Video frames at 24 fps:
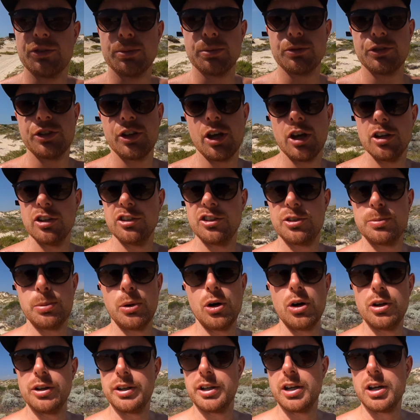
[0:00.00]
certain
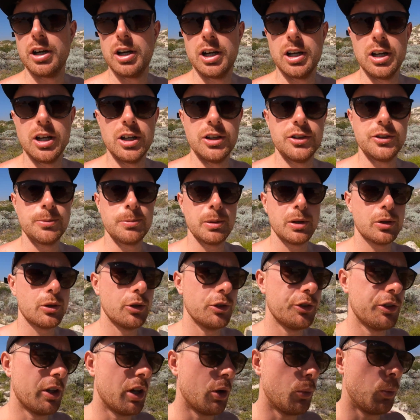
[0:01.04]
spot on the island,
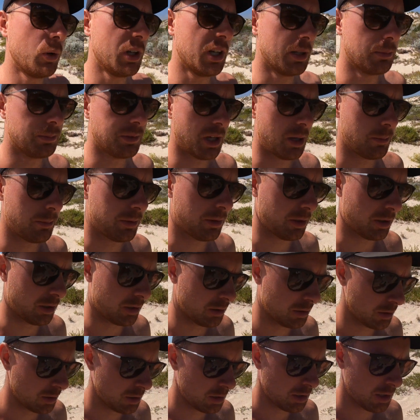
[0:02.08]
because William Dampier
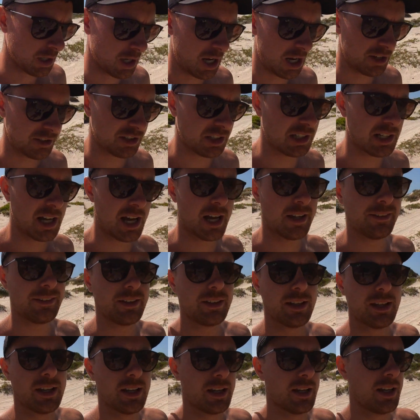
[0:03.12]
actually landed
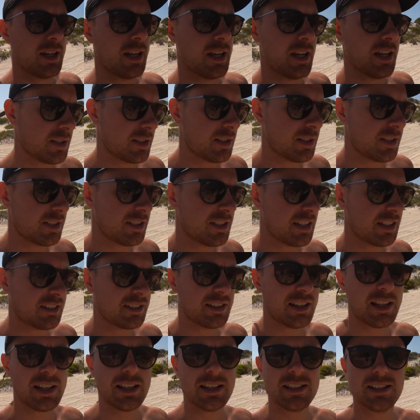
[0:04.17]
here in
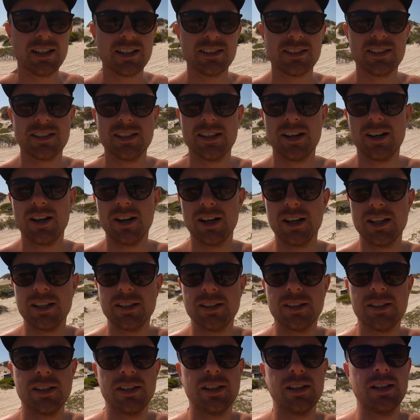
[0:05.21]

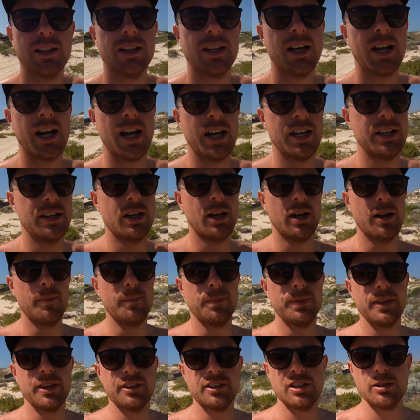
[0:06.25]
1699, and
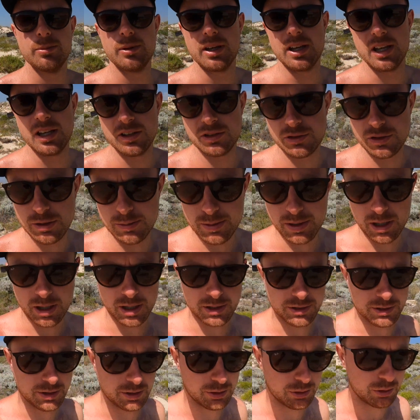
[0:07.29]
there's a little bit of history
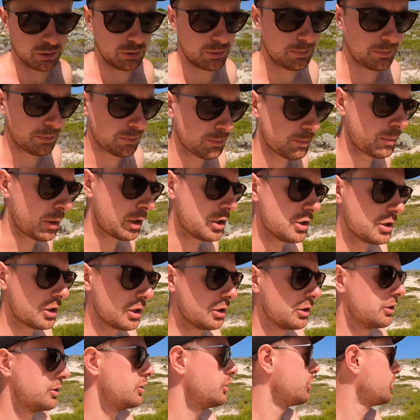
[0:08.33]
behind it all. But you
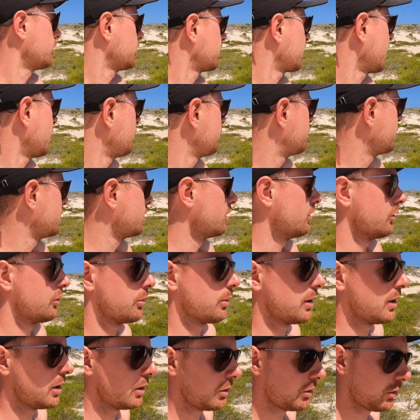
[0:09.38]
can camp here as
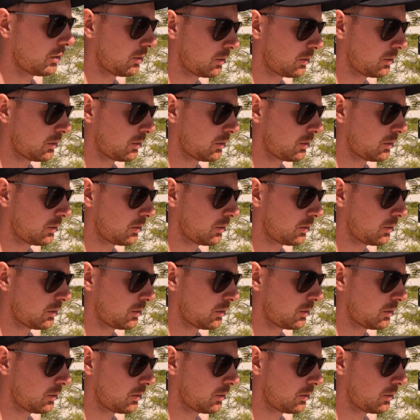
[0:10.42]
well.